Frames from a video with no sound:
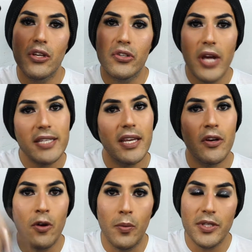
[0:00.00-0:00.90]
dry skin
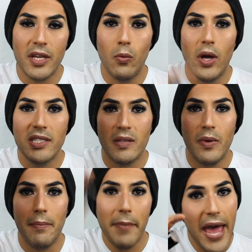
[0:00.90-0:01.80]
or normal skin wants to
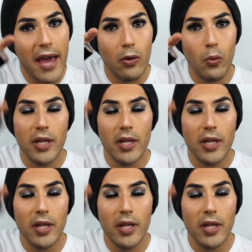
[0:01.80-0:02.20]
be matte,